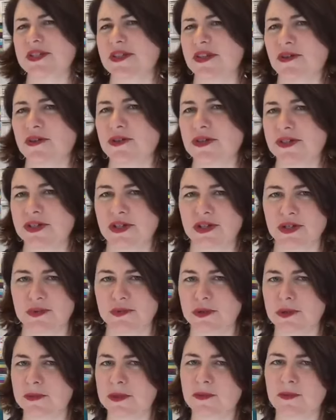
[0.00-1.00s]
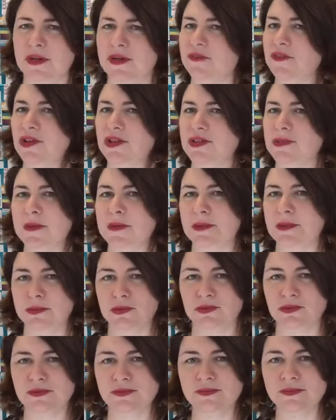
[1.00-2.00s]
sell because I don't want to be one of those
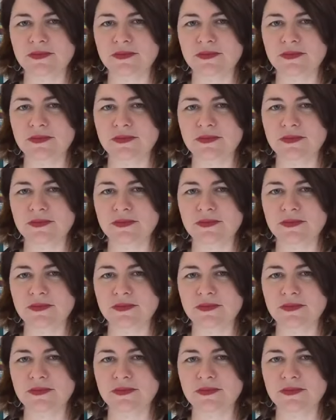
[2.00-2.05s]
people.